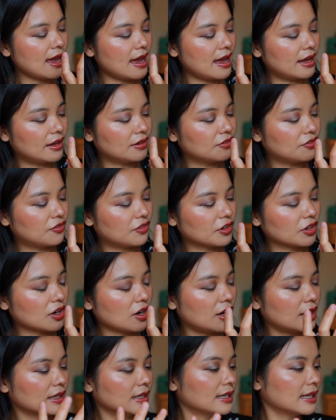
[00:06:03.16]
And for
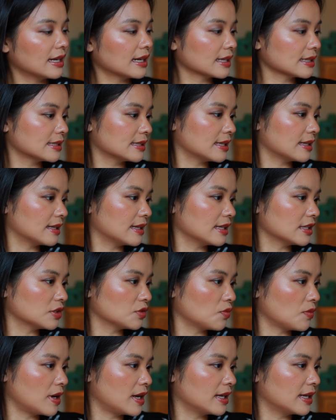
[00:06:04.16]
context,
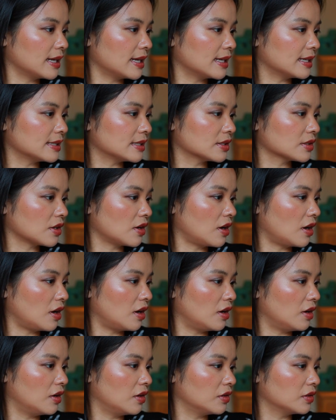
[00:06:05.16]
this one is
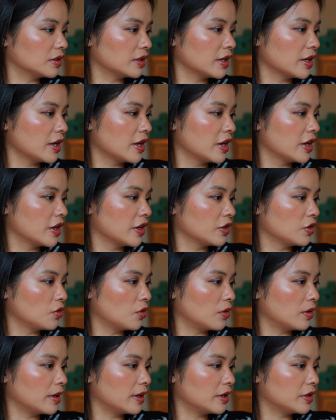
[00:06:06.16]
called
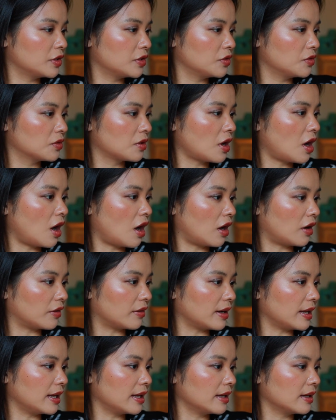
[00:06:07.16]
Yoyu
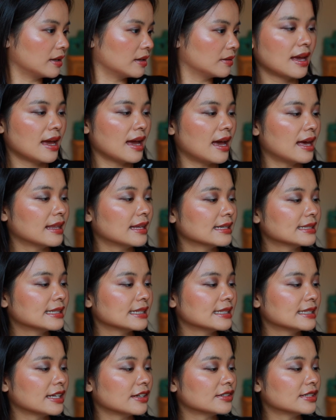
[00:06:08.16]
Kari. And this
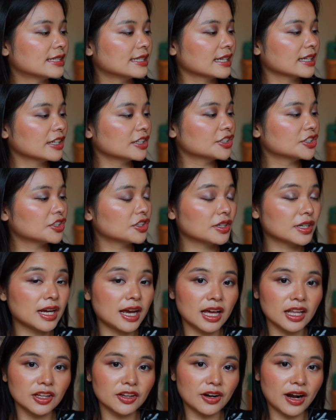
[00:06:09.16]
is their signature
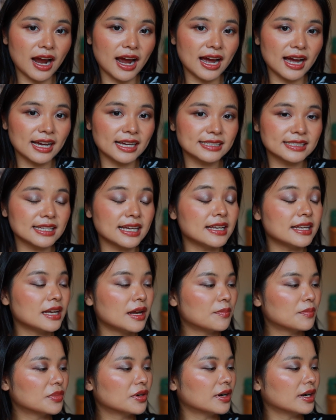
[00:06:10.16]
color eyes
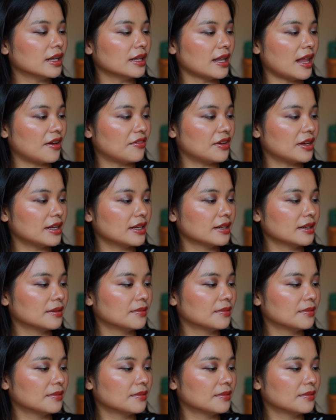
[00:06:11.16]
number 11.